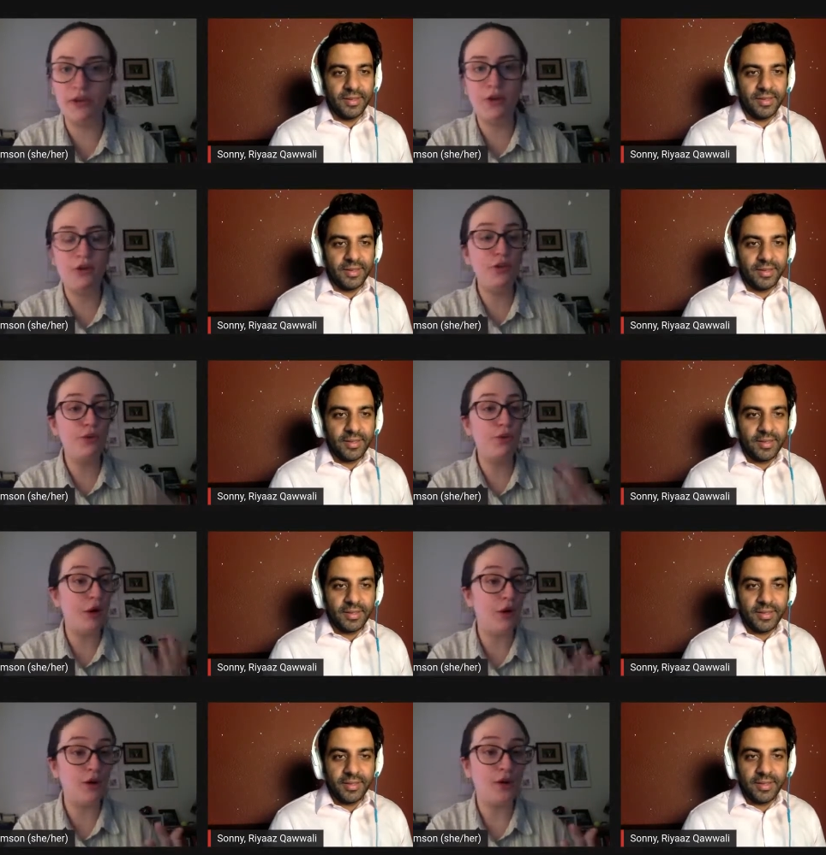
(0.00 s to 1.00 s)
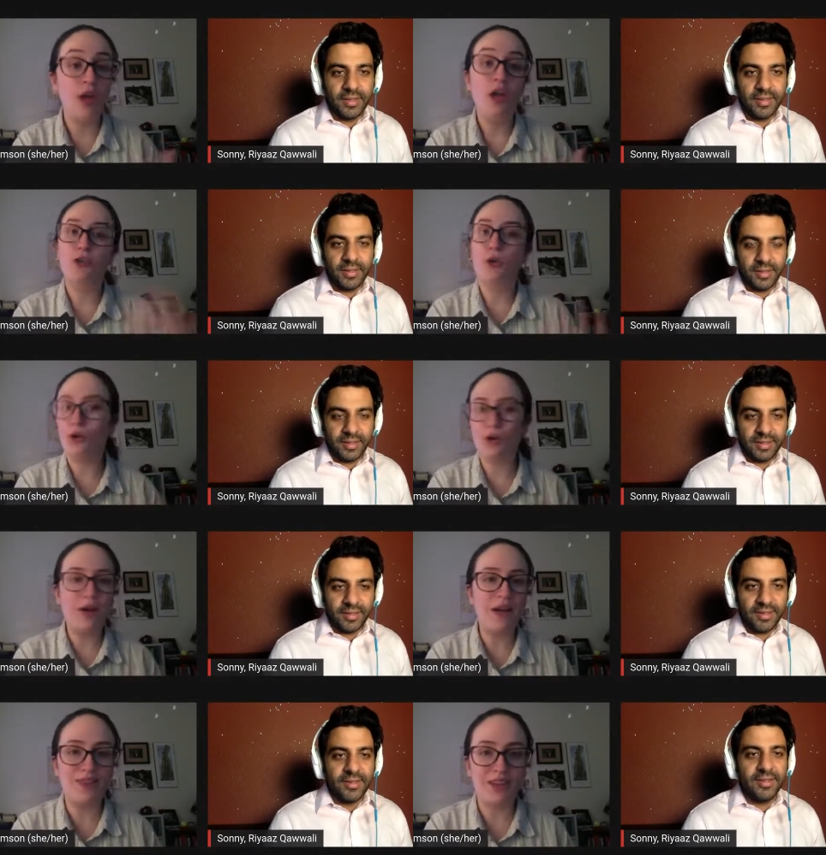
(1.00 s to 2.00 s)
Speaker 1: I know you all tour
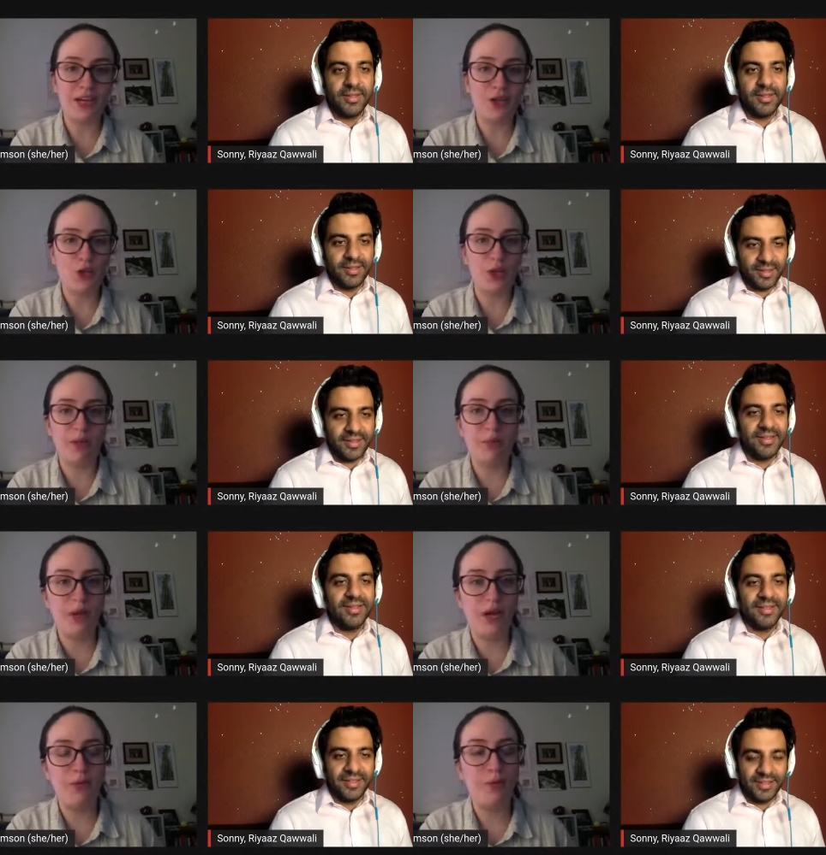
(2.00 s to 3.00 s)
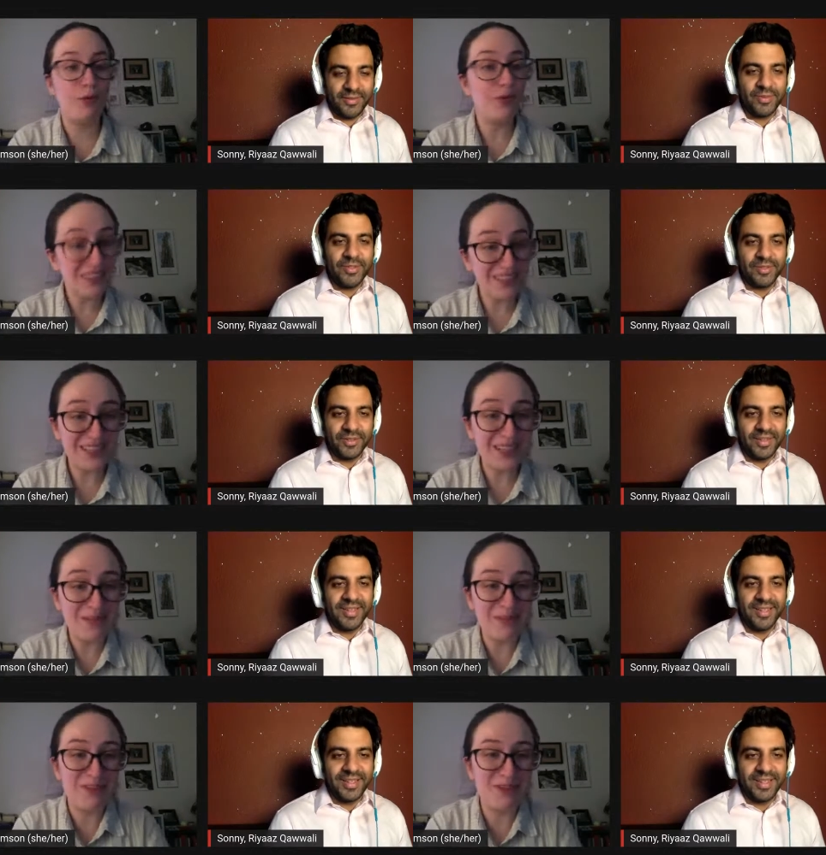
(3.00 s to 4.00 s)
around the country, but we're really excited to
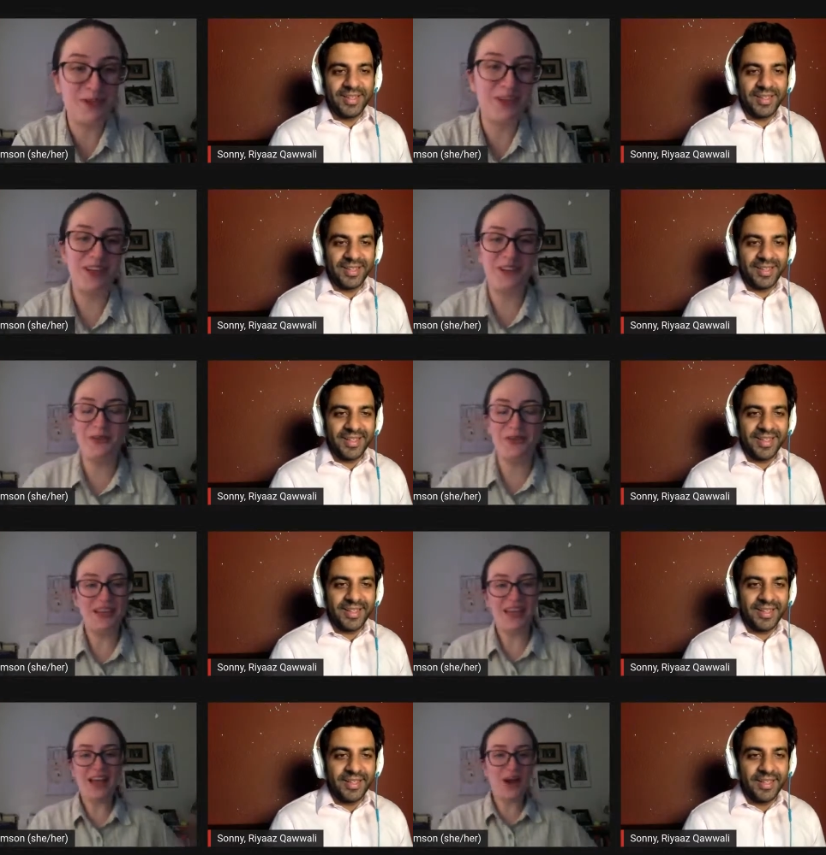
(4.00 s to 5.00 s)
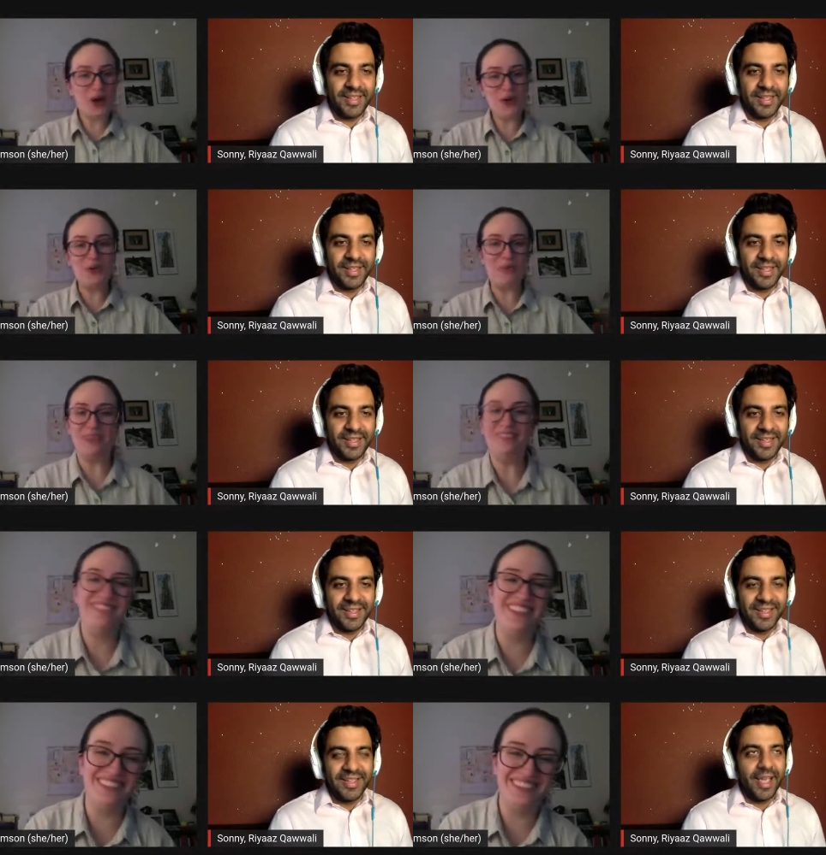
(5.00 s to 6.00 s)
be featuring you at home.
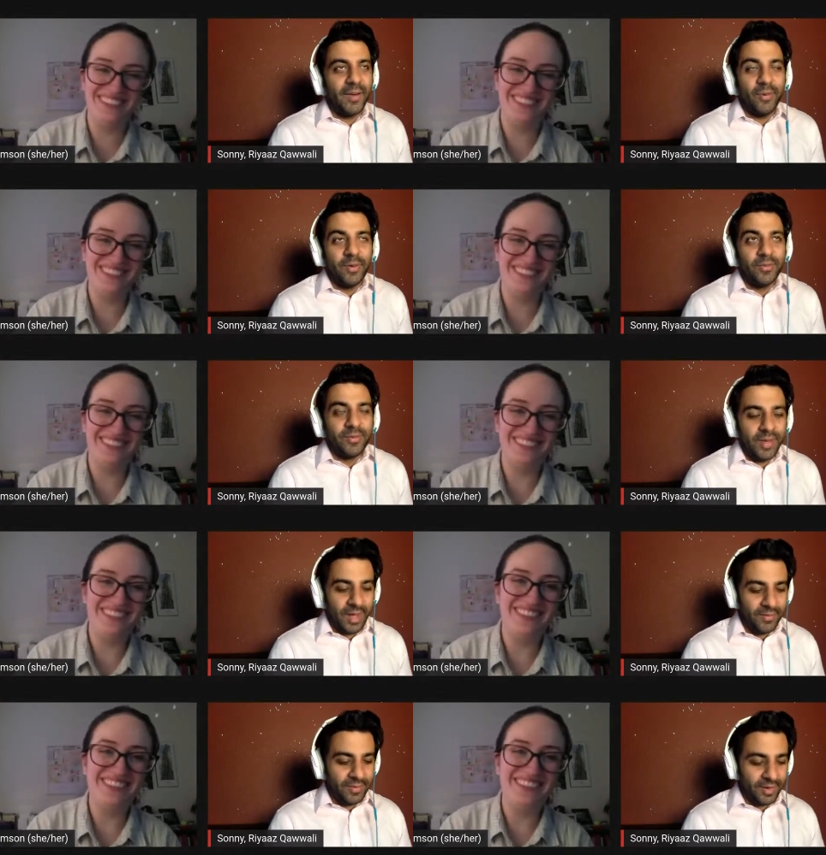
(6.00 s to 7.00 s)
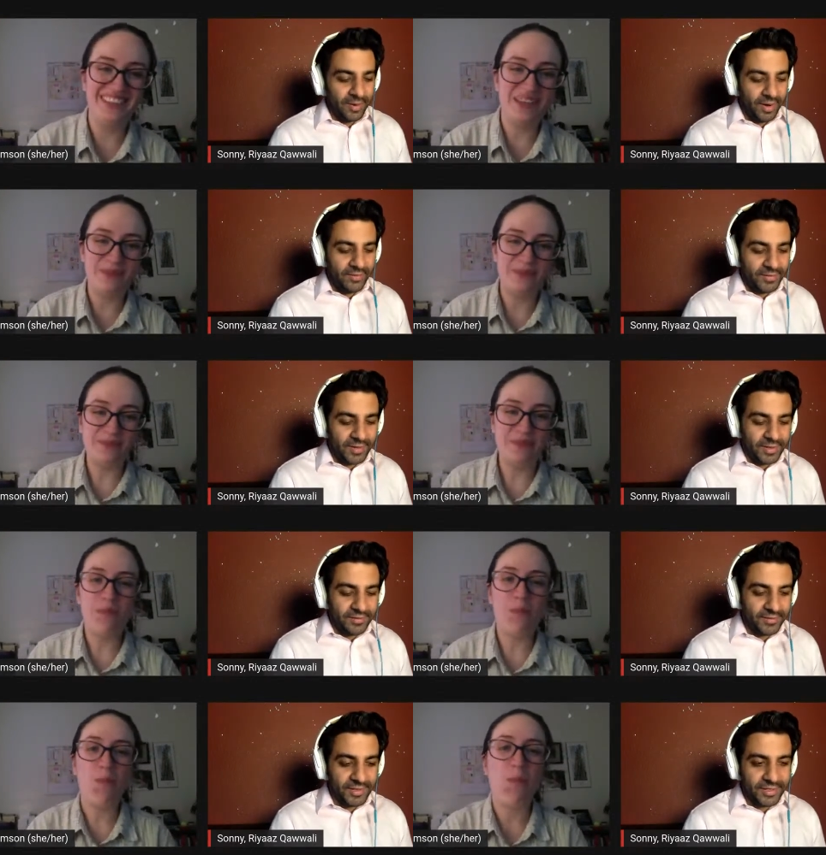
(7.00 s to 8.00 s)
Speaker 2: Yeah, well, I, you know, I have
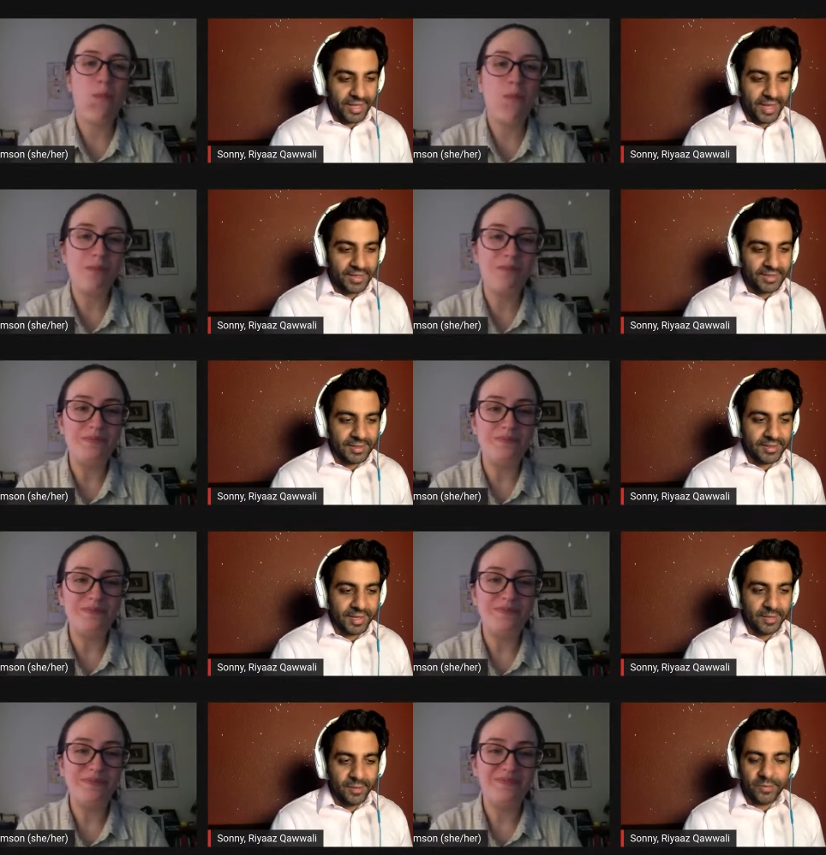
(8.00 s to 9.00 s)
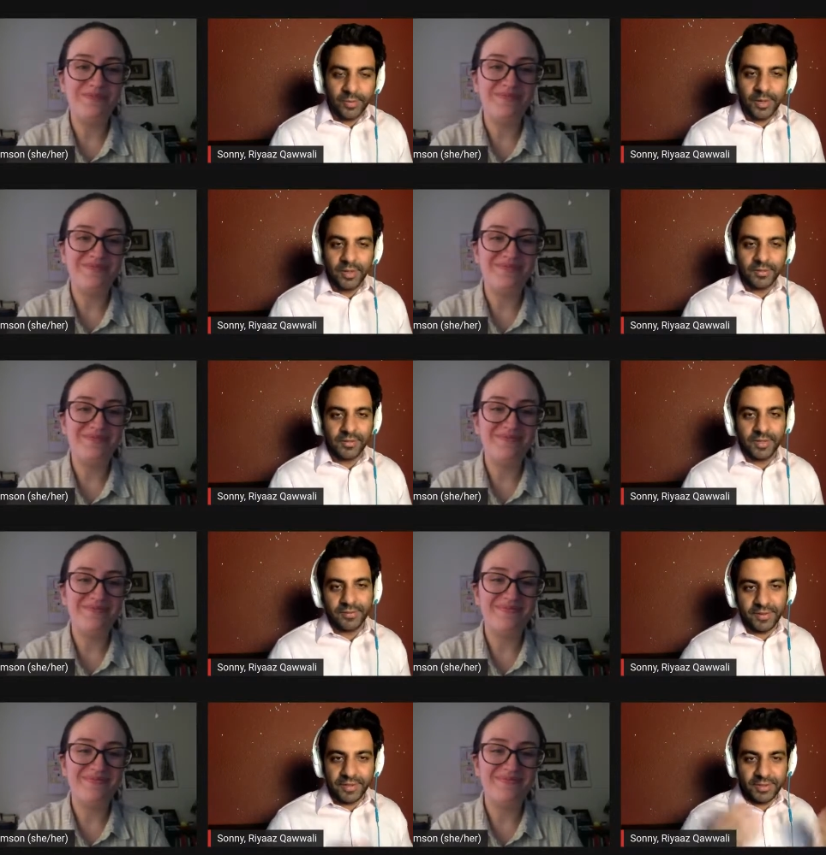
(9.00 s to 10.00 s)
to first thank Society of Performing Arts for
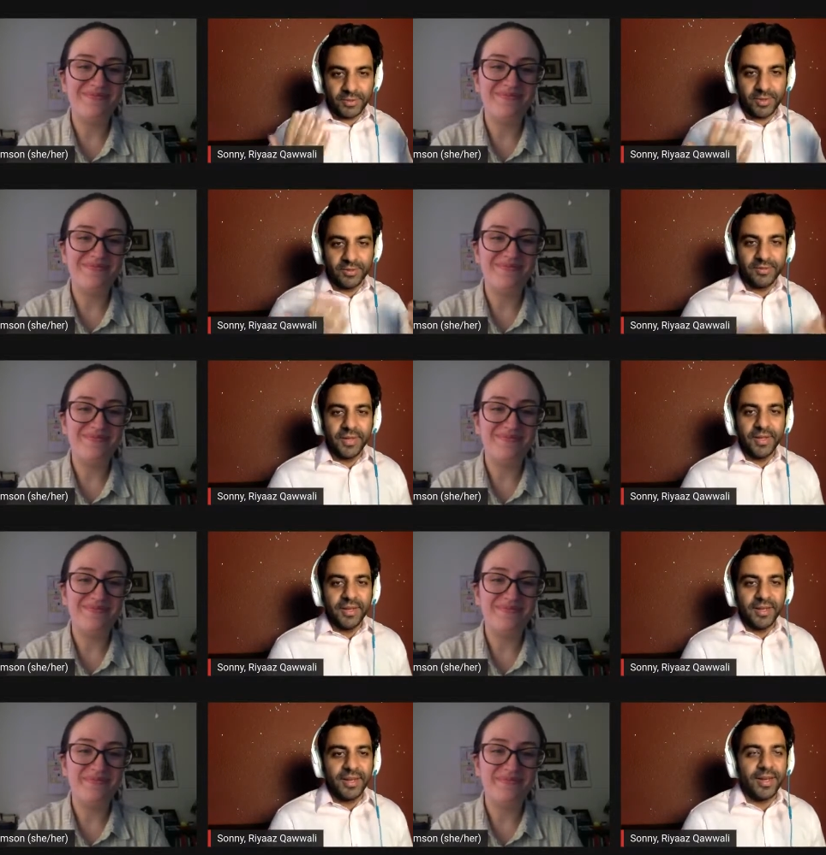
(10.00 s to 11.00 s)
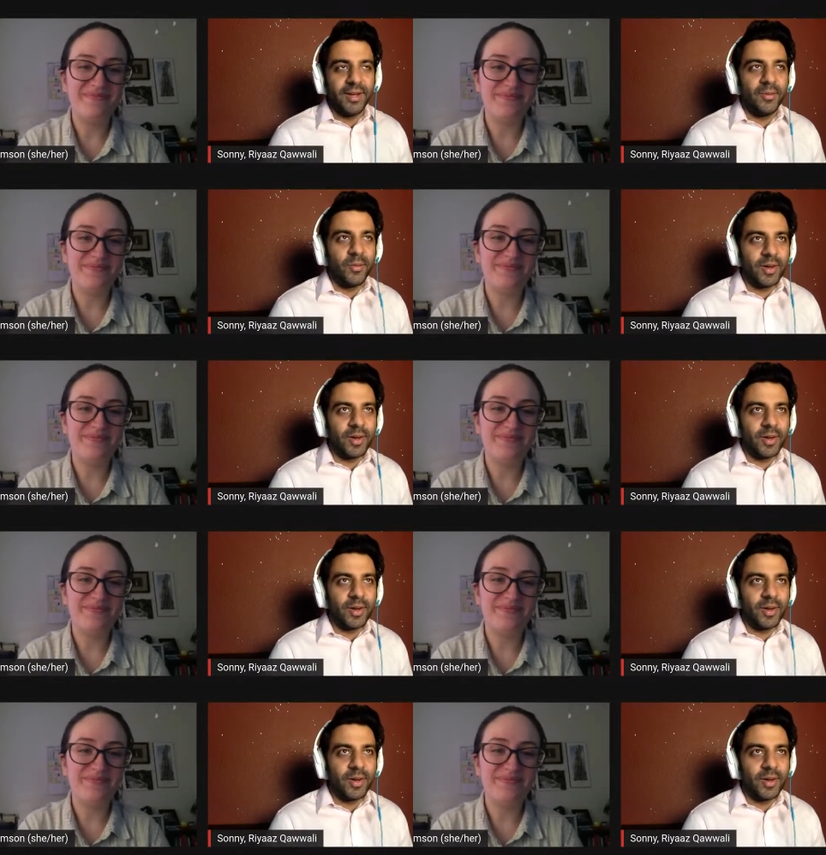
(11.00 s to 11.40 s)
for this sort of uh,